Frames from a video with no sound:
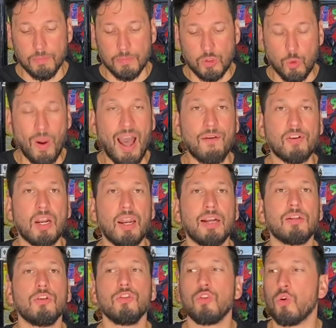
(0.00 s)
you have
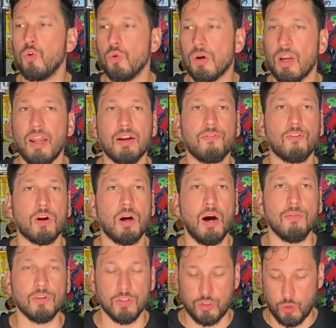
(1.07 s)
collectors who collect for
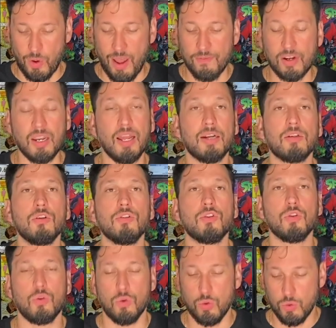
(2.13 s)
covers. You have
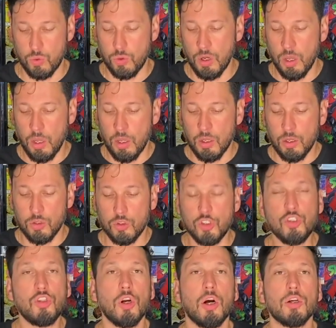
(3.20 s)
collectors who
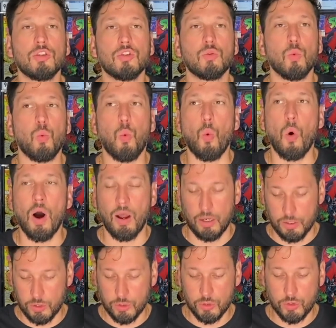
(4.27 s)
just want
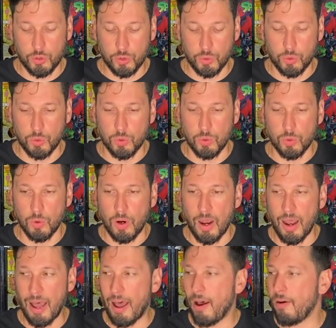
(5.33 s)
to
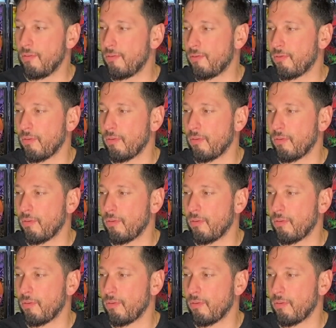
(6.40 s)
have